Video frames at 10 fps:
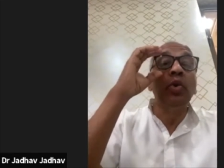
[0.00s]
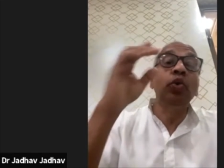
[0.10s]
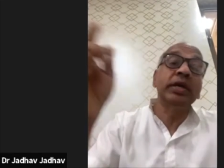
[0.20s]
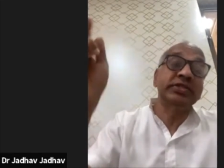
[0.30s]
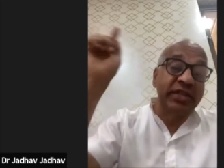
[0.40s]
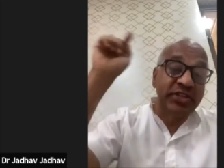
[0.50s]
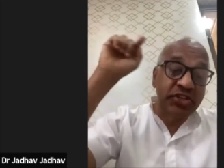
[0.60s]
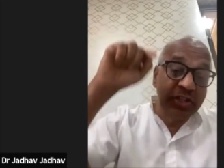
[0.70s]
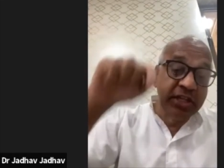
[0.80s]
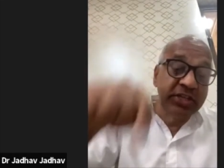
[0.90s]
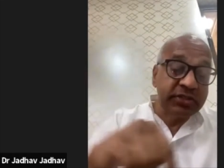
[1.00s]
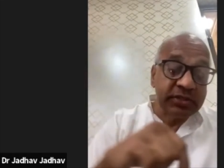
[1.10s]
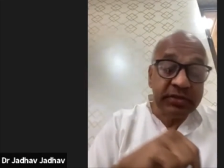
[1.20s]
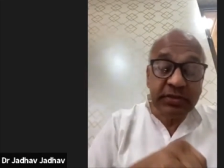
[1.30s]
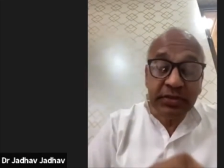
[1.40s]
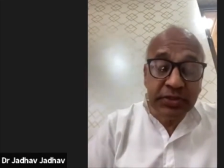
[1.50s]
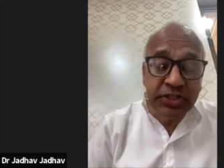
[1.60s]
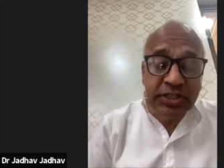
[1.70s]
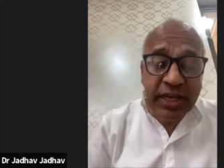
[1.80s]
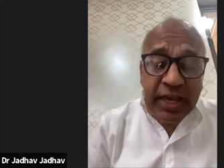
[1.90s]
who has reached this
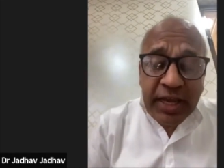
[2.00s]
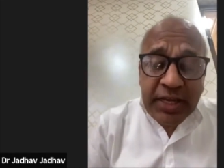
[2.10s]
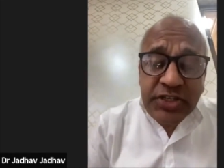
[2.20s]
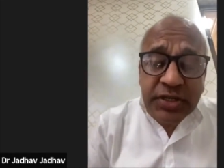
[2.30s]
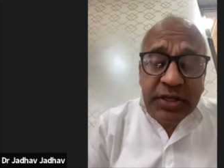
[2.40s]
stage